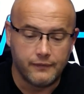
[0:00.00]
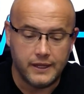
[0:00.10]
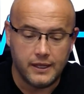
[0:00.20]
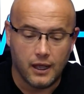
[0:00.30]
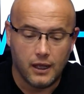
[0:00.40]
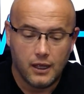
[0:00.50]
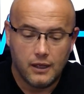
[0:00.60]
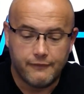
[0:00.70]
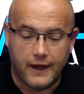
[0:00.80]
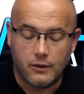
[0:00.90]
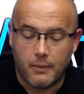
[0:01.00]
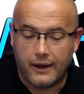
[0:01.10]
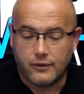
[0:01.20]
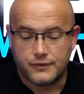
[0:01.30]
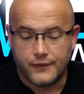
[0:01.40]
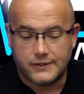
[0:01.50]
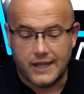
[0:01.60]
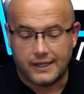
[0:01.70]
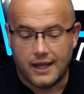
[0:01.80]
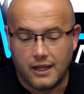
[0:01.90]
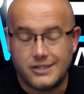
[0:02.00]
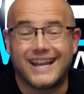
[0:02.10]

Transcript: the Phyto Microsphere technology.